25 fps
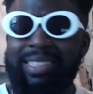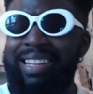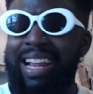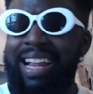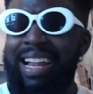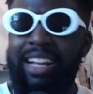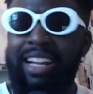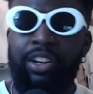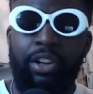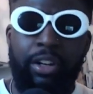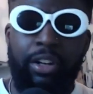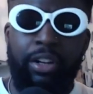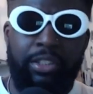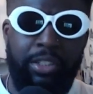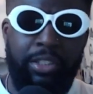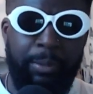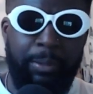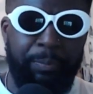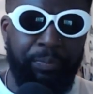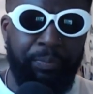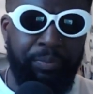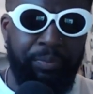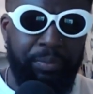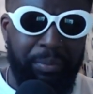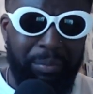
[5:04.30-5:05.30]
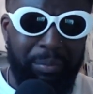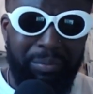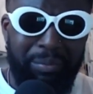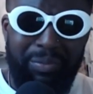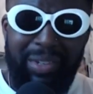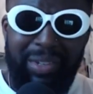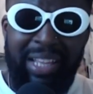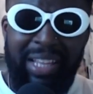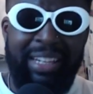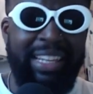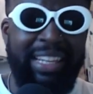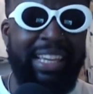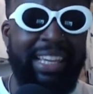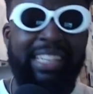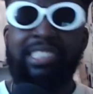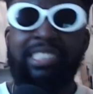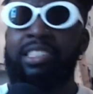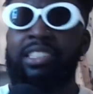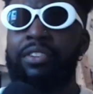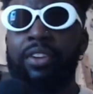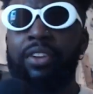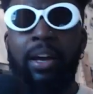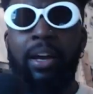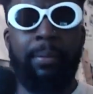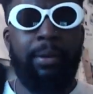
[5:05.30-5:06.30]
landlocked, they get
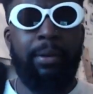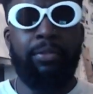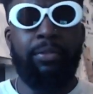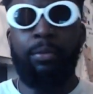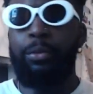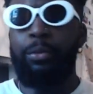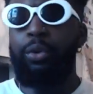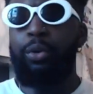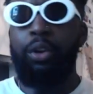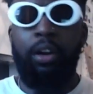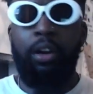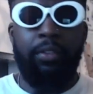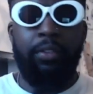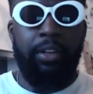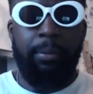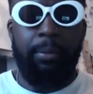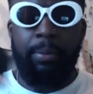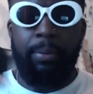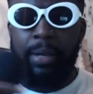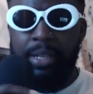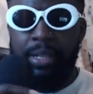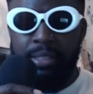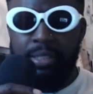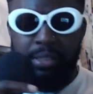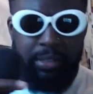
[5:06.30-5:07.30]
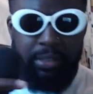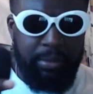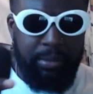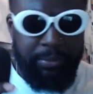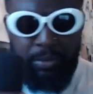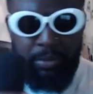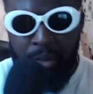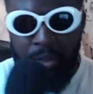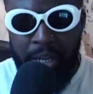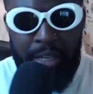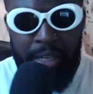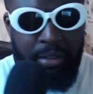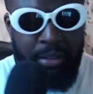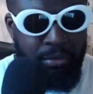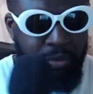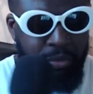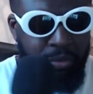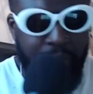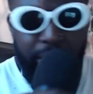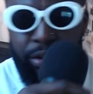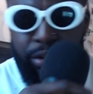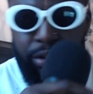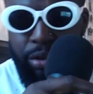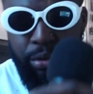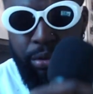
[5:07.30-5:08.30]
stuff coming from all over the place, right?
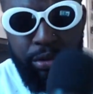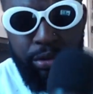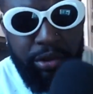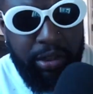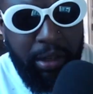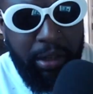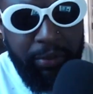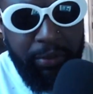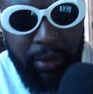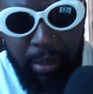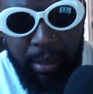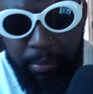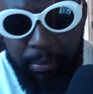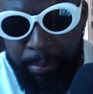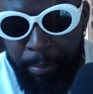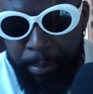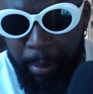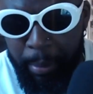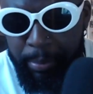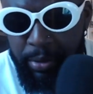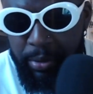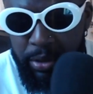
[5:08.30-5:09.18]
Really cool stuff that pops